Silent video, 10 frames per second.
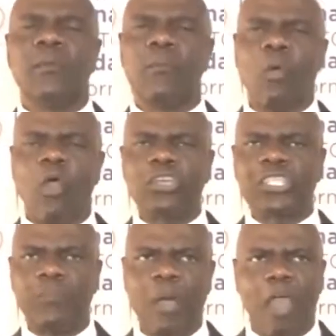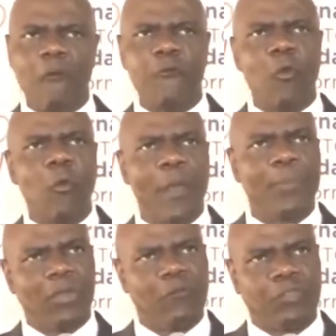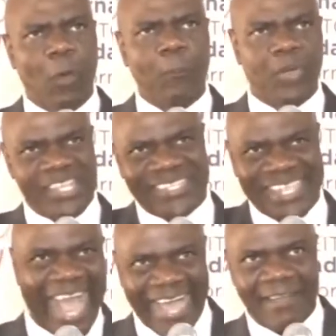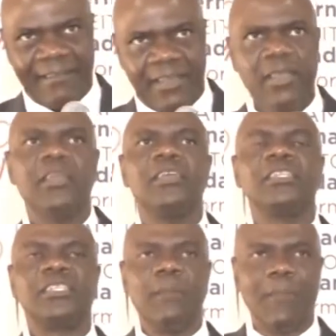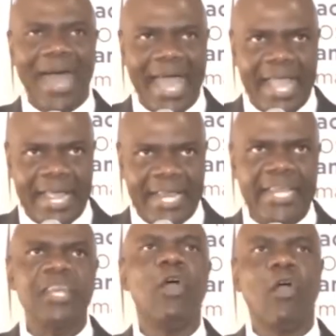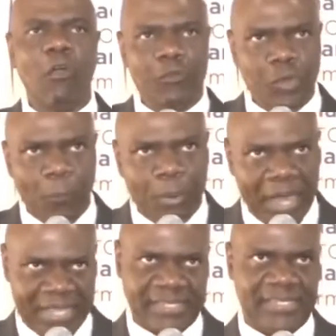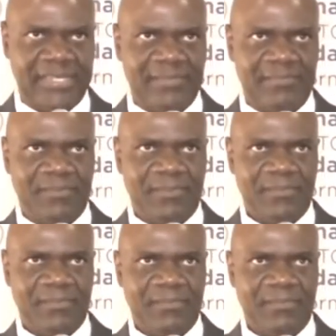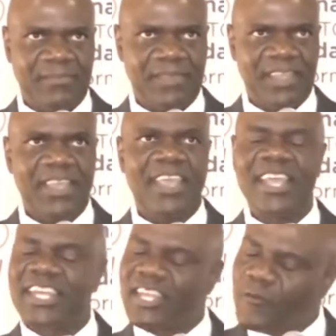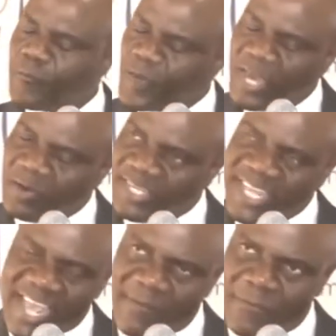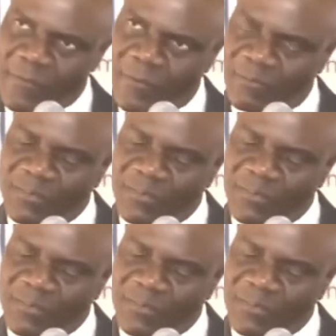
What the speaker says: The most powerful weapon of the oppressor is the mind of the oppressed. And if we are not careful,